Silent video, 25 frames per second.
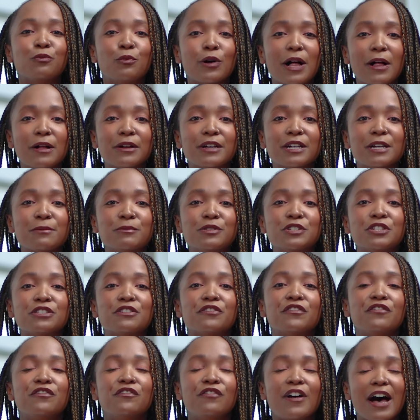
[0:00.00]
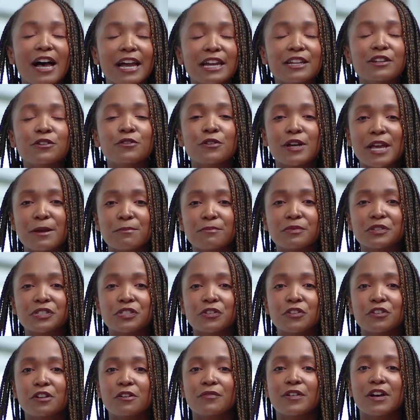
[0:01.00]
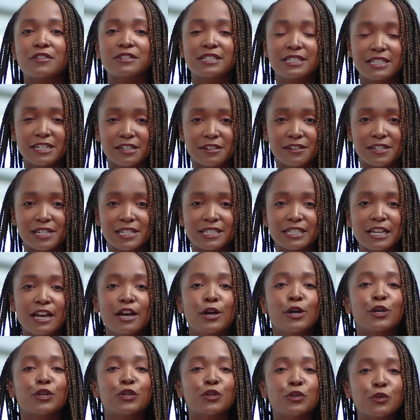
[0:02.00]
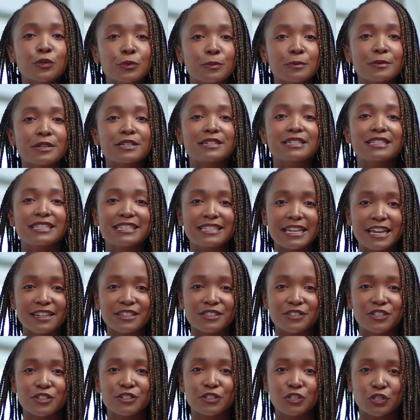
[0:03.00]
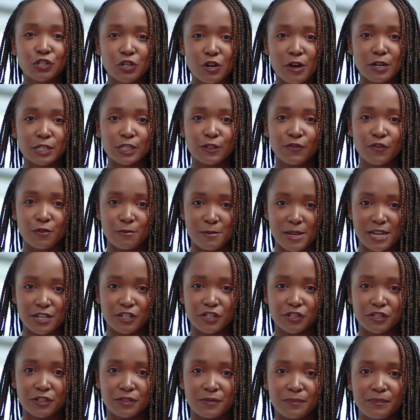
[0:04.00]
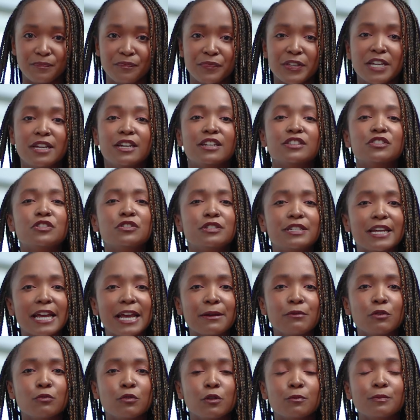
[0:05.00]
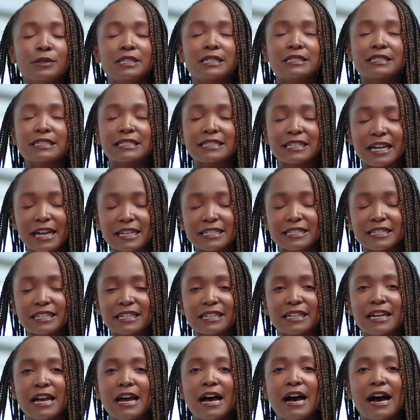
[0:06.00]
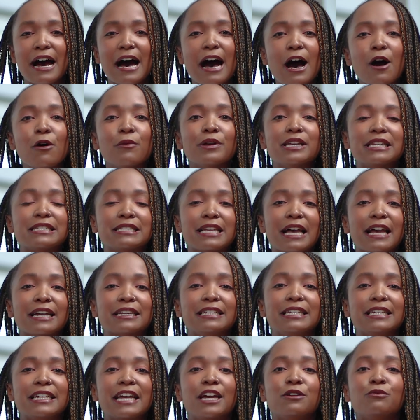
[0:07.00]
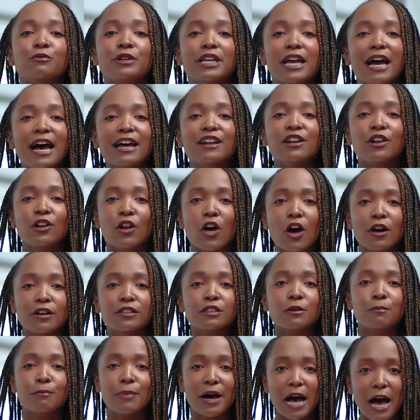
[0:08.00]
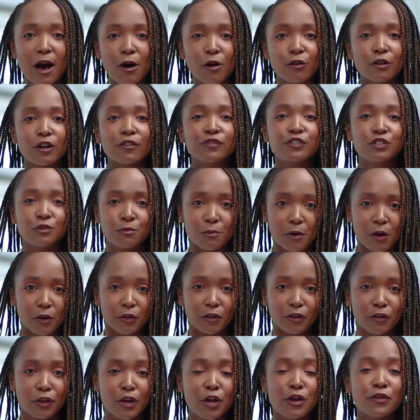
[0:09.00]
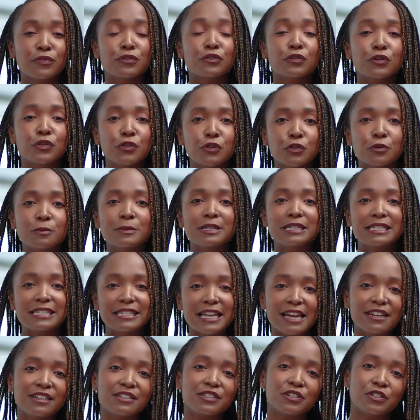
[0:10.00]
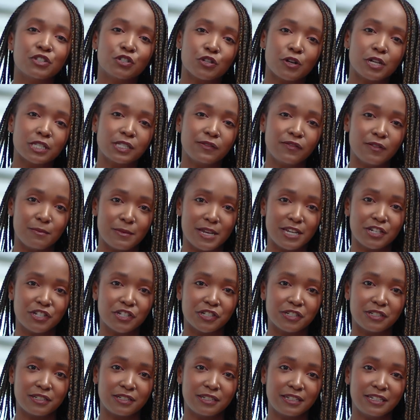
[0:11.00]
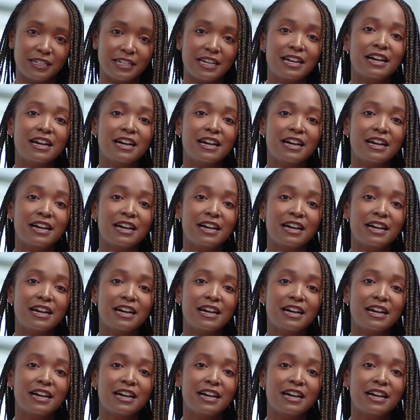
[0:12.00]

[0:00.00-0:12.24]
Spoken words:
welcome to the final episode of our series, Human-Centered Transformation. Today we will be discussing how exactly can we unlock the power of tomorrow through human-centered transformation.